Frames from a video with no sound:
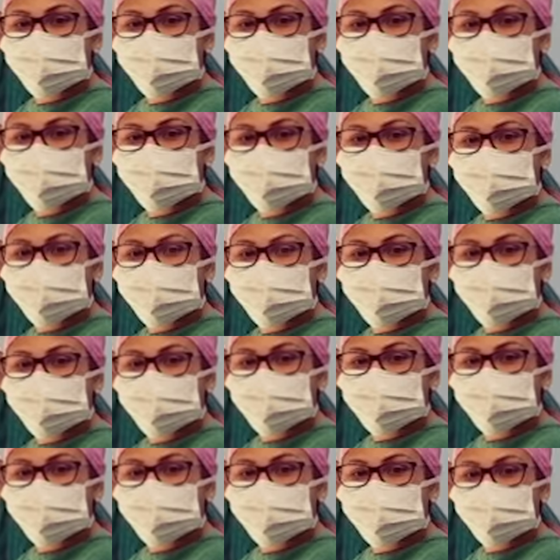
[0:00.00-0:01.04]

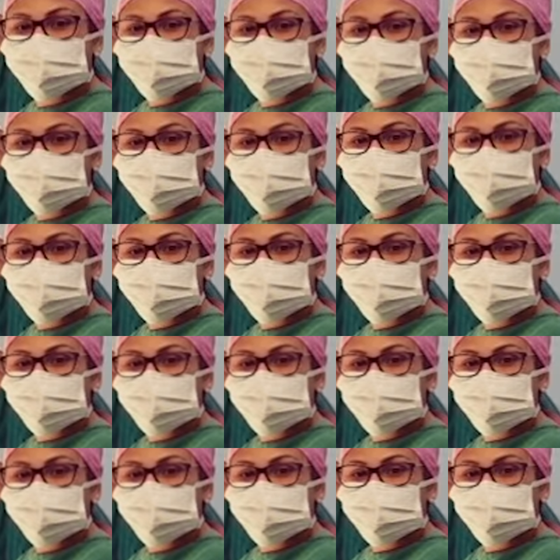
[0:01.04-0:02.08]

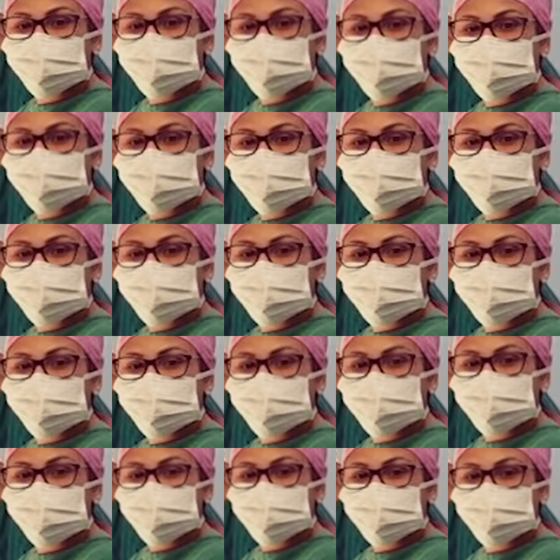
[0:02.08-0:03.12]

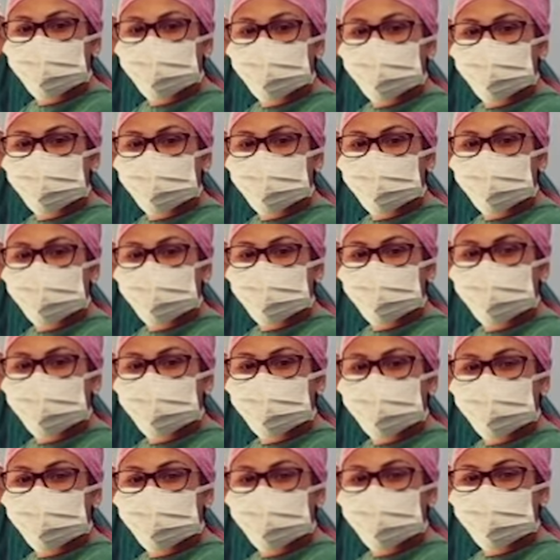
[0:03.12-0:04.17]

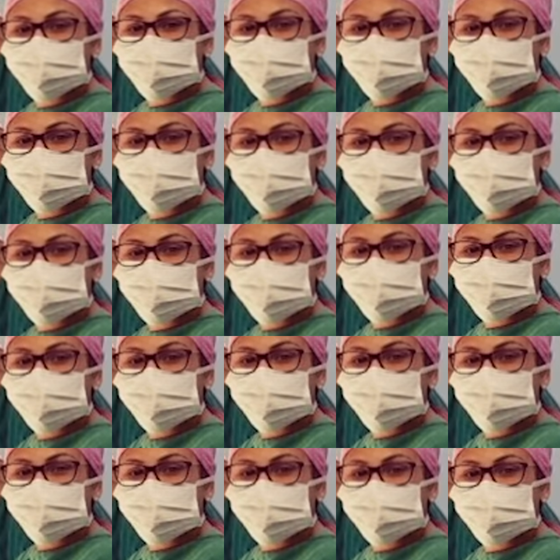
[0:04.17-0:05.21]

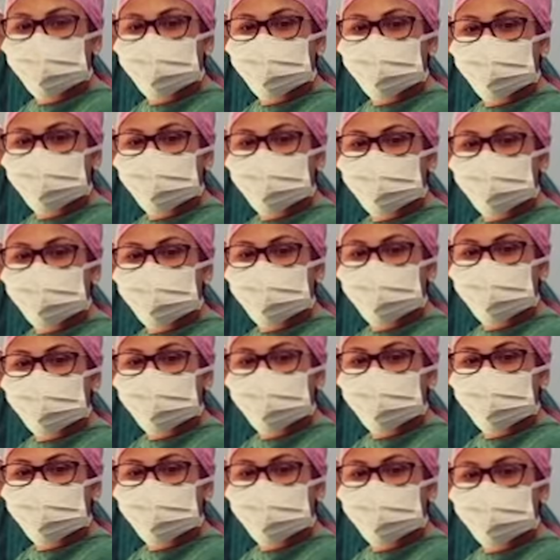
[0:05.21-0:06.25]

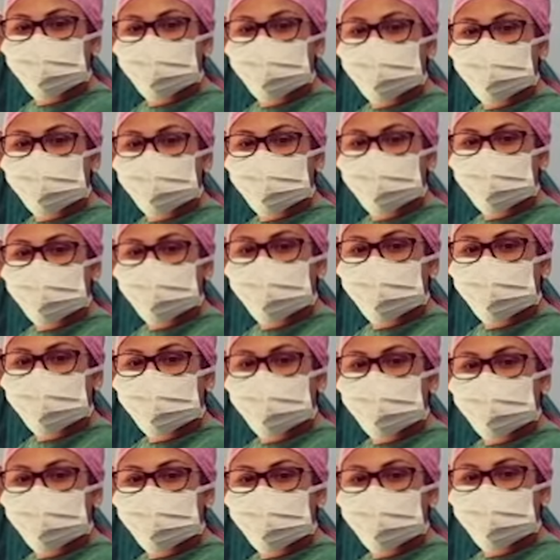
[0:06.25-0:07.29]

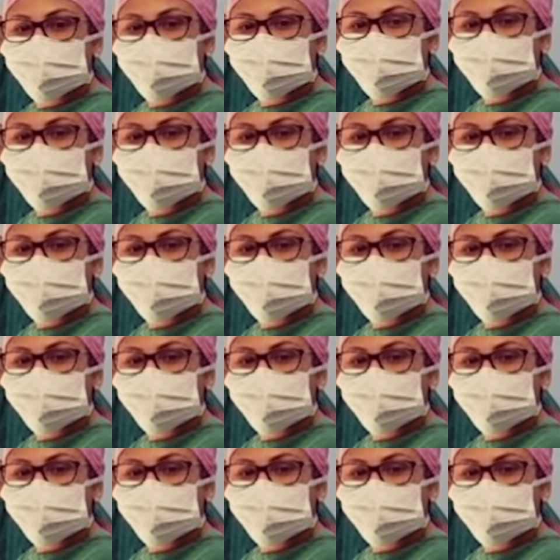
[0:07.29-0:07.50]
This person isn't speaking.